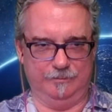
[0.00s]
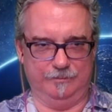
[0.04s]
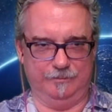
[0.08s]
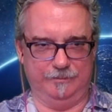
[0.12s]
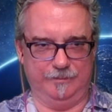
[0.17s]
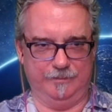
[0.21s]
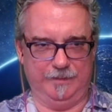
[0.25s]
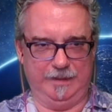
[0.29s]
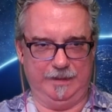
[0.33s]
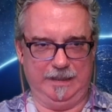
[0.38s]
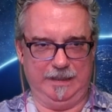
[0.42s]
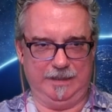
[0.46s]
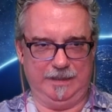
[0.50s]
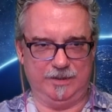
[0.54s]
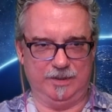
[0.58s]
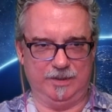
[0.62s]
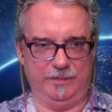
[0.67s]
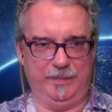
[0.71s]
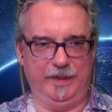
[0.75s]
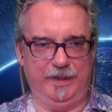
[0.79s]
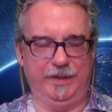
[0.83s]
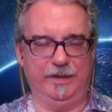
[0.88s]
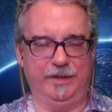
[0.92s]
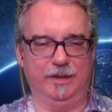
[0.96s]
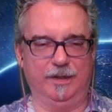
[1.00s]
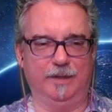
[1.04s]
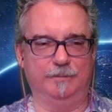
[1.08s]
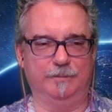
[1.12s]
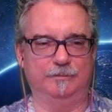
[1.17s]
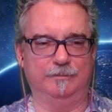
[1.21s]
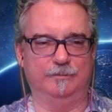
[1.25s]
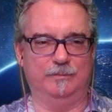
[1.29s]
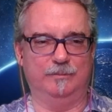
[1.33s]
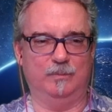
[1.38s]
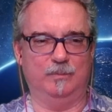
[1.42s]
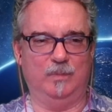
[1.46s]
Okay. You got your
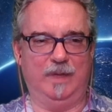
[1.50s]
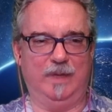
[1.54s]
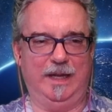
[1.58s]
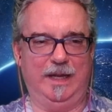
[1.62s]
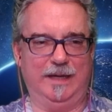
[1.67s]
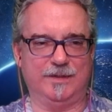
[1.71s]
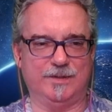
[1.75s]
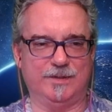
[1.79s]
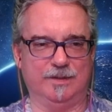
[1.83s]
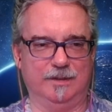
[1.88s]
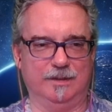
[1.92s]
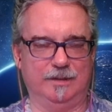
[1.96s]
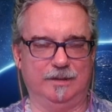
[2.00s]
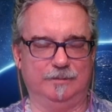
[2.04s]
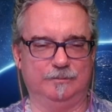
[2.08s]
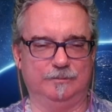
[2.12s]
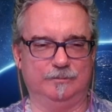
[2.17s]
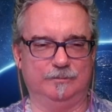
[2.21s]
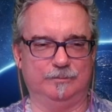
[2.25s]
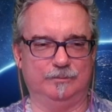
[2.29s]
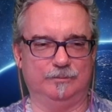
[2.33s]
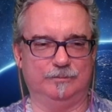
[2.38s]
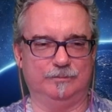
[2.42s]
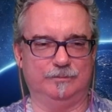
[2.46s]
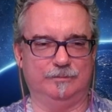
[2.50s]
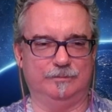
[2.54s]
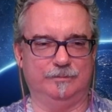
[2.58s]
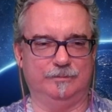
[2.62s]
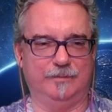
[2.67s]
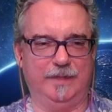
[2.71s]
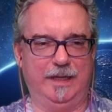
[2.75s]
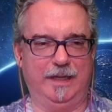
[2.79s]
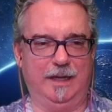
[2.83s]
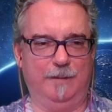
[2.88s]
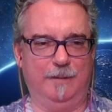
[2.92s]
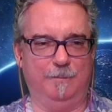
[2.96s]
pendulum. Excellent.
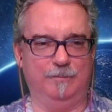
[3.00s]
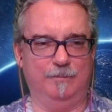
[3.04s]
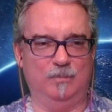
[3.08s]
Yep.